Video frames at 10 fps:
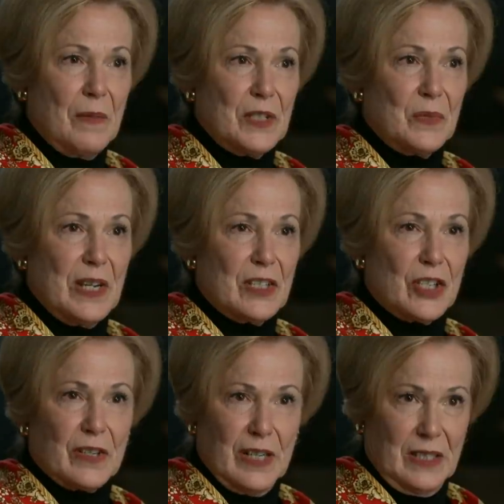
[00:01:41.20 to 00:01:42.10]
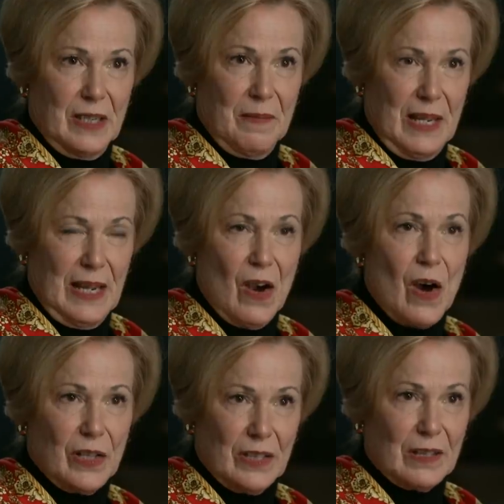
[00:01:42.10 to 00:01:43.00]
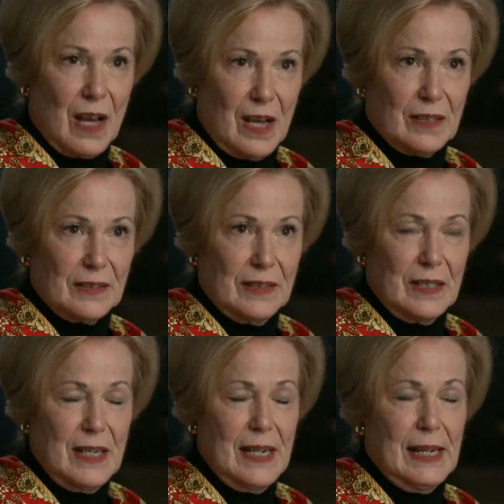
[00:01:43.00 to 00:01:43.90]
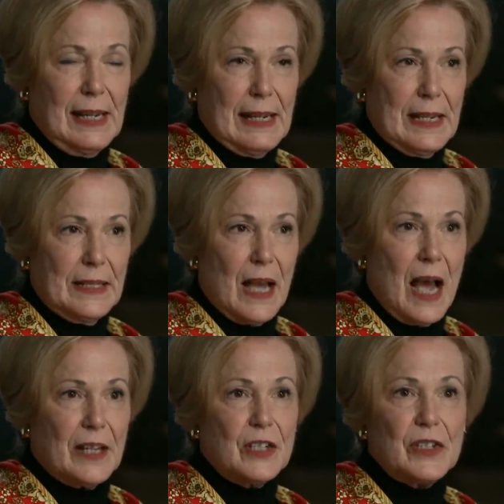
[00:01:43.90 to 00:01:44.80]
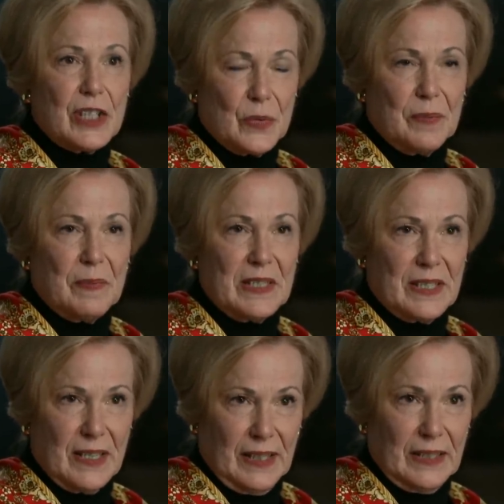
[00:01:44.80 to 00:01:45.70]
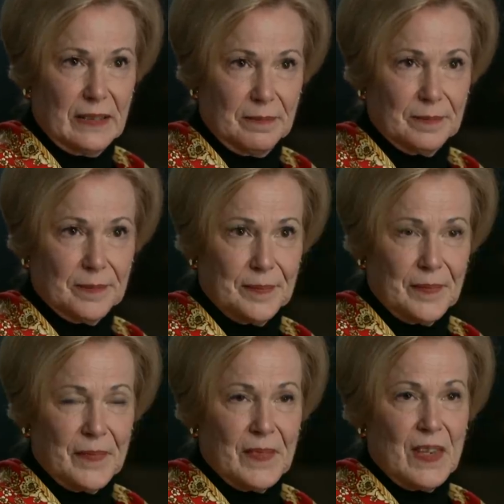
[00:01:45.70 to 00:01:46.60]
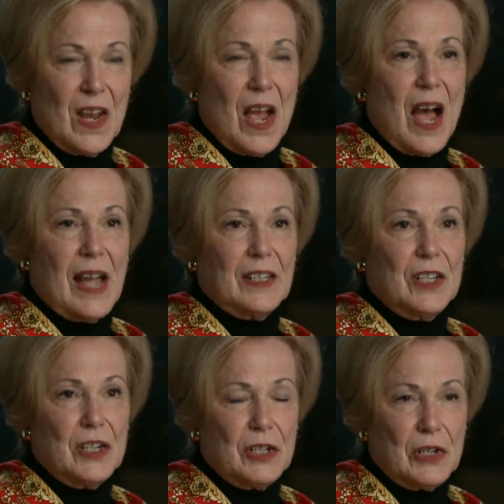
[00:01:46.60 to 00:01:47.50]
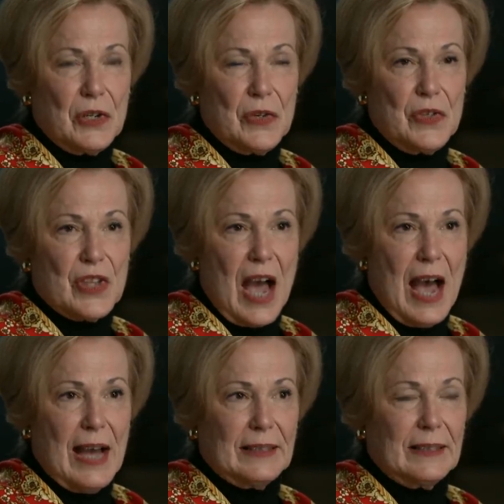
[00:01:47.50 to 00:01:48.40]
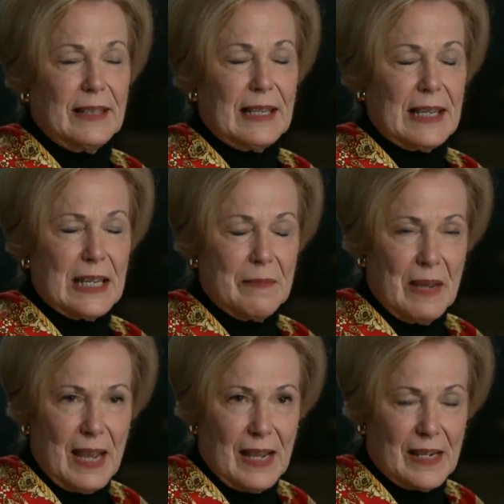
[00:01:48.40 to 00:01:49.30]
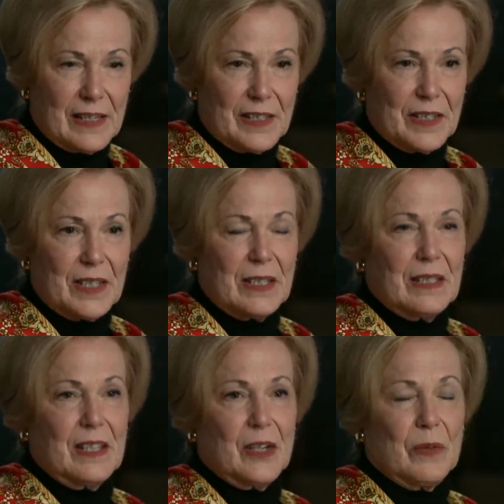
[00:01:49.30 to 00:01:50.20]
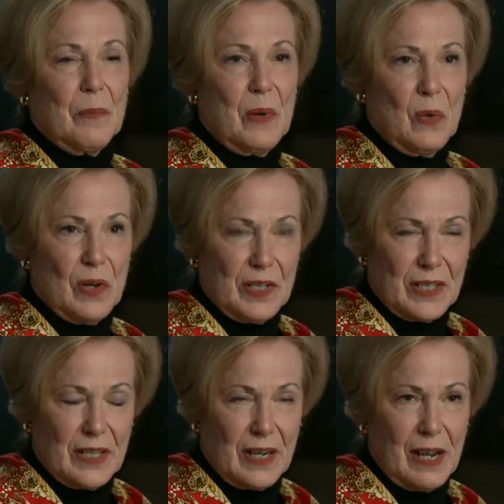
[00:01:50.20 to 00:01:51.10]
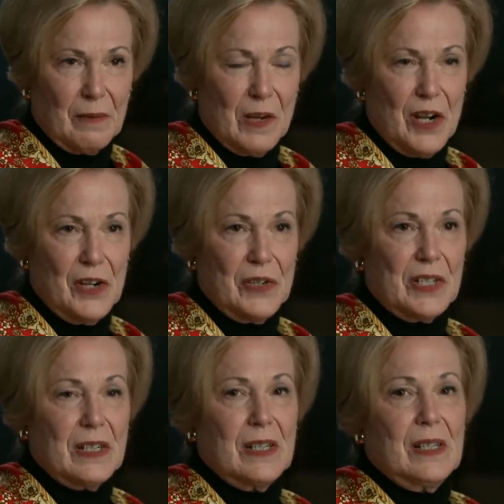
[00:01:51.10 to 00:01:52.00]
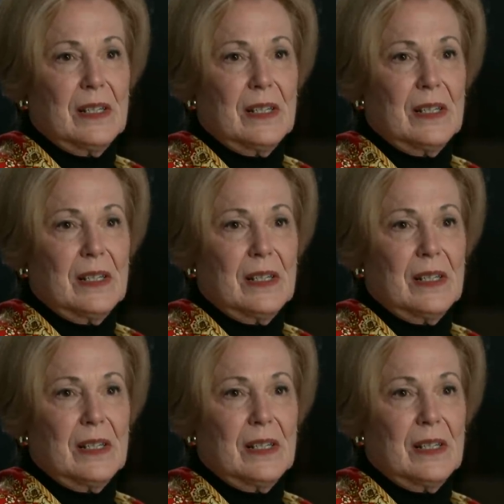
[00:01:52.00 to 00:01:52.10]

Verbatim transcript: What was reassuring to me all along is I knew this would be studied. I knew that the emails, the reports that I wrote,